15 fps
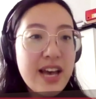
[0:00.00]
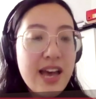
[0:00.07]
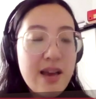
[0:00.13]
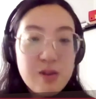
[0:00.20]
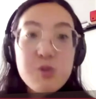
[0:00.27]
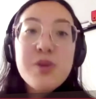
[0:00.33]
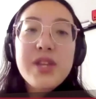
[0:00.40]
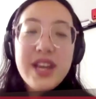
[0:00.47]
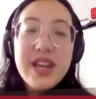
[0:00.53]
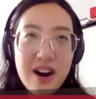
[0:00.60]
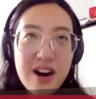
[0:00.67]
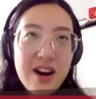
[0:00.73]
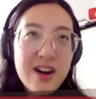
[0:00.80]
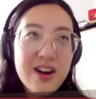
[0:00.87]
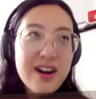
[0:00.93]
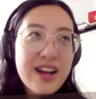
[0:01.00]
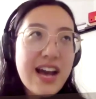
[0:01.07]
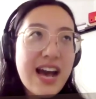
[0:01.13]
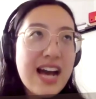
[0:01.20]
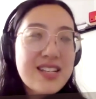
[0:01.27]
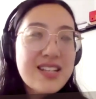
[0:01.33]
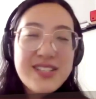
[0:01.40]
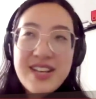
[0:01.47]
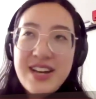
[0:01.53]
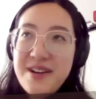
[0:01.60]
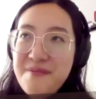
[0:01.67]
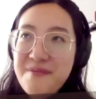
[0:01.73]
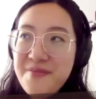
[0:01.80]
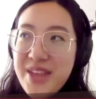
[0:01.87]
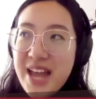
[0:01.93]
it was really hard as
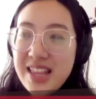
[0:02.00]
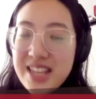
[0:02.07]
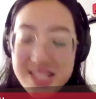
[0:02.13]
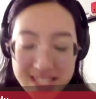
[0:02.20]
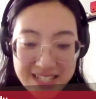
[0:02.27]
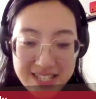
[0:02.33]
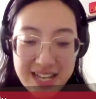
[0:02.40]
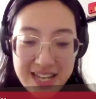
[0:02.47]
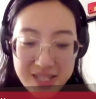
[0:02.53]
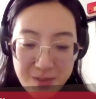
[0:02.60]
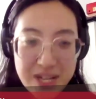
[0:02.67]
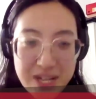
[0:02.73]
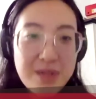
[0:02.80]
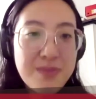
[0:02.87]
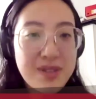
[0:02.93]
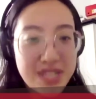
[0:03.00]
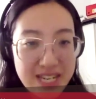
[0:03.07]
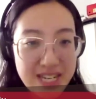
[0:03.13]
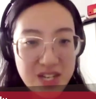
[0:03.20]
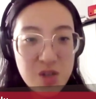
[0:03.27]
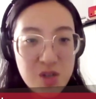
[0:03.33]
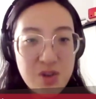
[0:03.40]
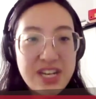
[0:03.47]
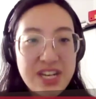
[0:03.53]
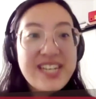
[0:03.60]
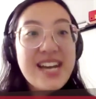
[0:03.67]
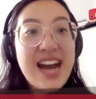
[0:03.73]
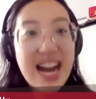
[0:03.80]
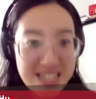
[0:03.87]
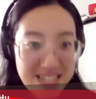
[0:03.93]
um, at least as as someone in the music industry
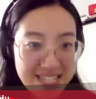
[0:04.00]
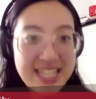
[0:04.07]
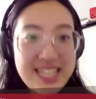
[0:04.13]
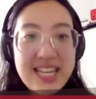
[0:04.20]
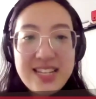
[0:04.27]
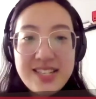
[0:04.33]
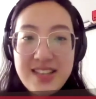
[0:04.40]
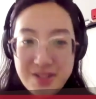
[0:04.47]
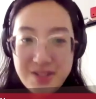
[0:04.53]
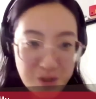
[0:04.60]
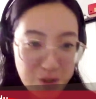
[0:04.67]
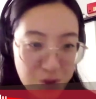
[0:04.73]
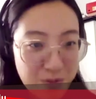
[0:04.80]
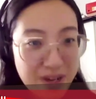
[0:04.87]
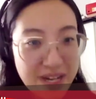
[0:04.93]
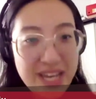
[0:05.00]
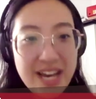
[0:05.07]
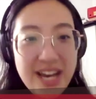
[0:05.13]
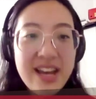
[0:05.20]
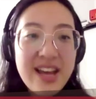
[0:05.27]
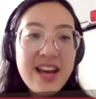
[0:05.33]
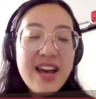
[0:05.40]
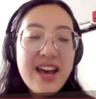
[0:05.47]
not to see this on social media.